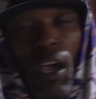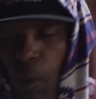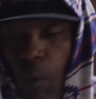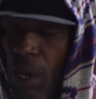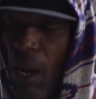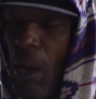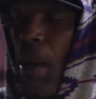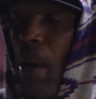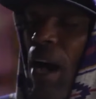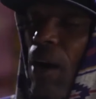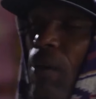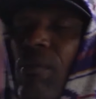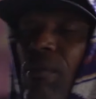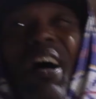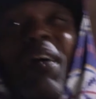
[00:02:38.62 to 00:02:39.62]
And when I'm
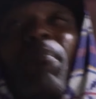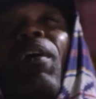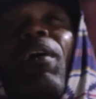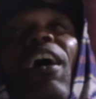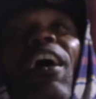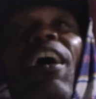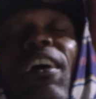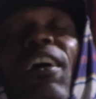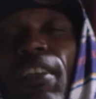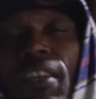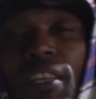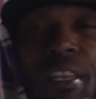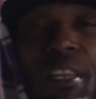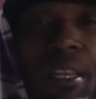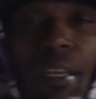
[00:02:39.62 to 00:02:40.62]
out, I'm
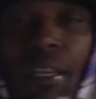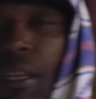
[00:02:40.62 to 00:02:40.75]
ugly.